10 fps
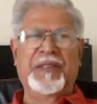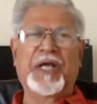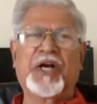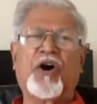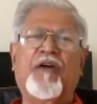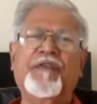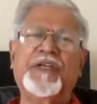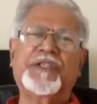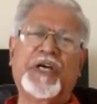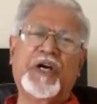The
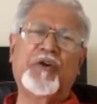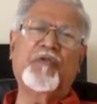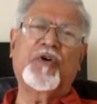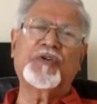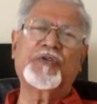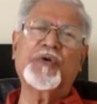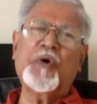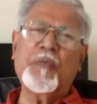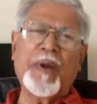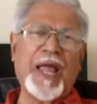coffee served was
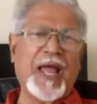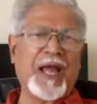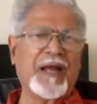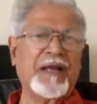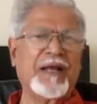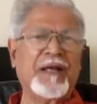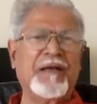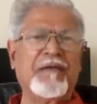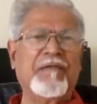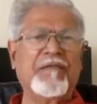so black,
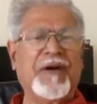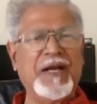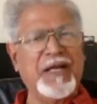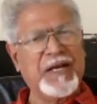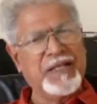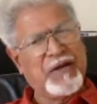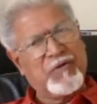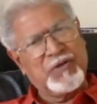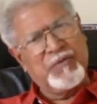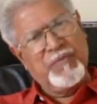wonder there
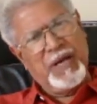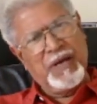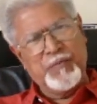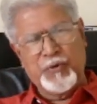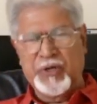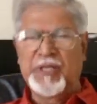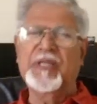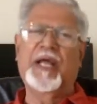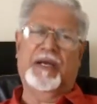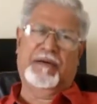was milk put
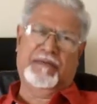in that.